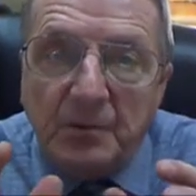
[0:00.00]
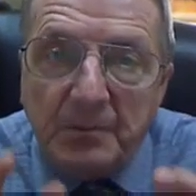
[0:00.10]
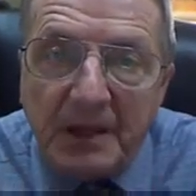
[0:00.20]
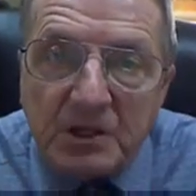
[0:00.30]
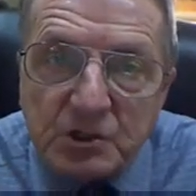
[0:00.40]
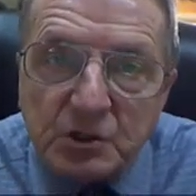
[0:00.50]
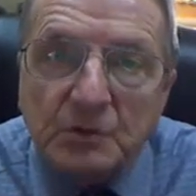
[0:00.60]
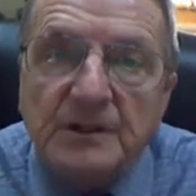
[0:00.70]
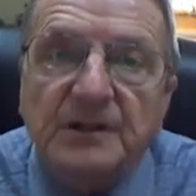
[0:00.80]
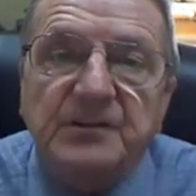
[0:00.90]
to make
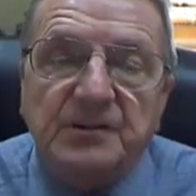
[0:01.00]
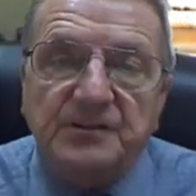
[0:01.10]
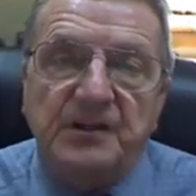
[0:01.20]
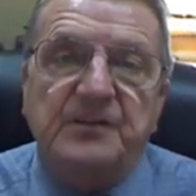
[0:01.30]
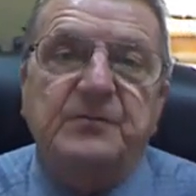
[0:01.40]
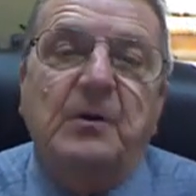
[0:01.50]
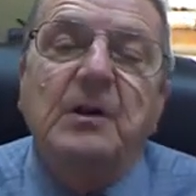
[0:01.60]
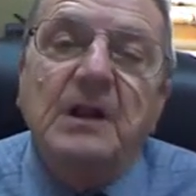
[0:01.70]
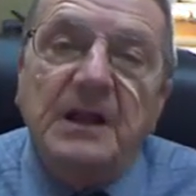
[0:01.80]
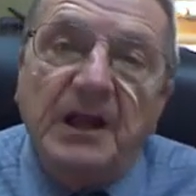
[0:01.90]
sure that it's
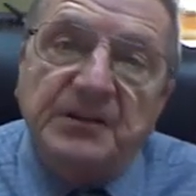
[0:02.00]
successful